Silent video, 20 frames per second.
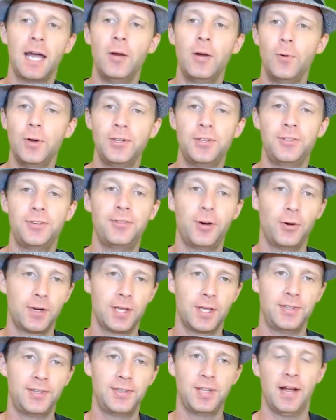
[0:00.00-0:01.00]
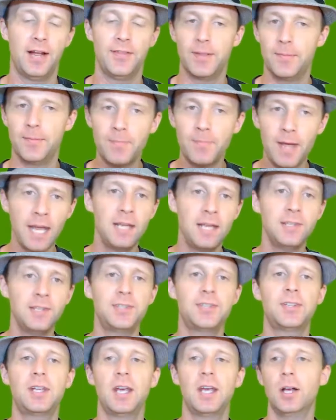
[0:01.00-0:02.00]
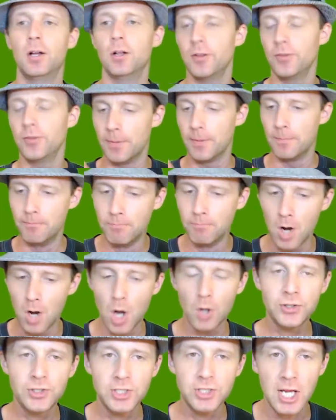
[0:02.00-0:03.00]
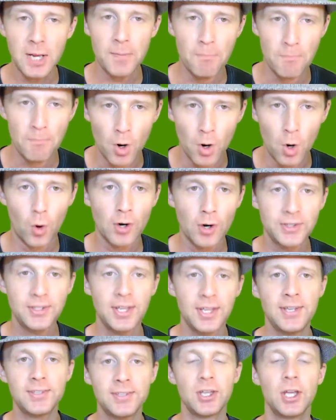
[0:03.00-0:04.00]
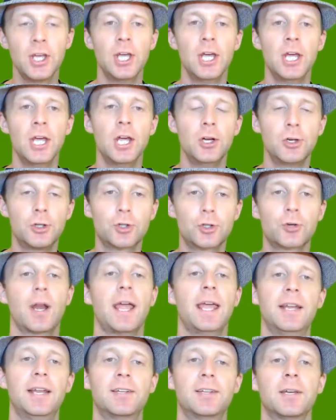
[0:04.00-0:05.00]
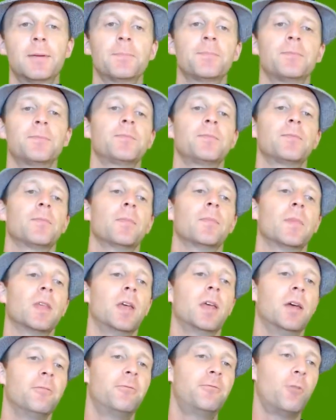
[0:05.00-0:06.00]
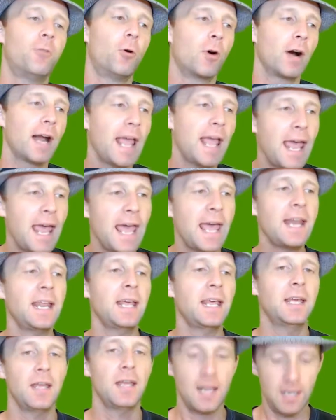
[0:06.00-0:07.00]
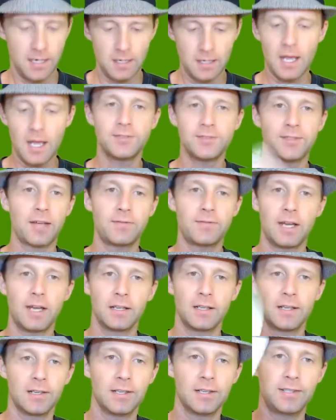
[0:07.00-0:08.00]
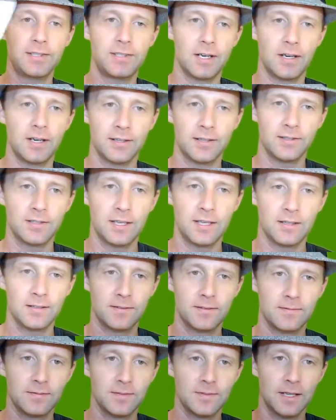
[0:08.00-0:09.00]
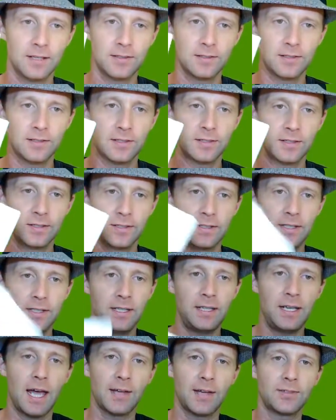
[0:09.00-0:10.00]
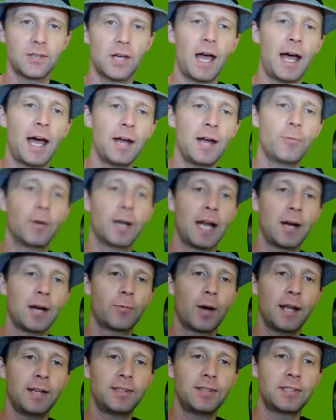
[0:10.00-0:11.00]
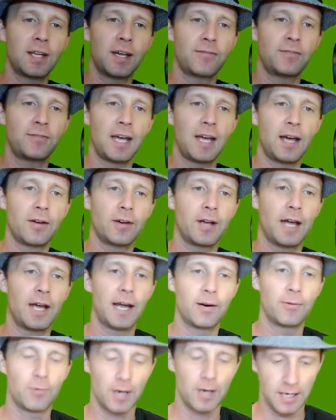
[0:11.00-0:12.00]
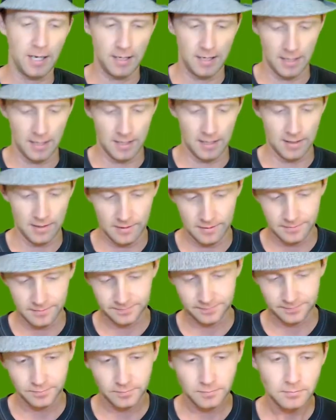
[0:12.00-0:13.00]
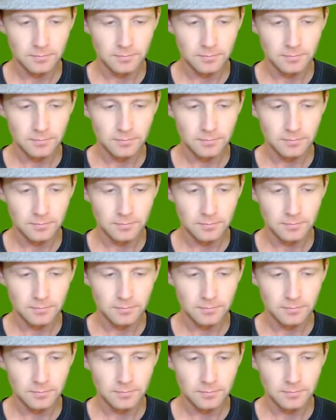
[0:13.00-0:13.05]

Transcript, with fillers: I was focused on, the main skill, the most important trait for any, and yes, I've got a little list here, isn't that like a, yes, I when I write stuff down, I write in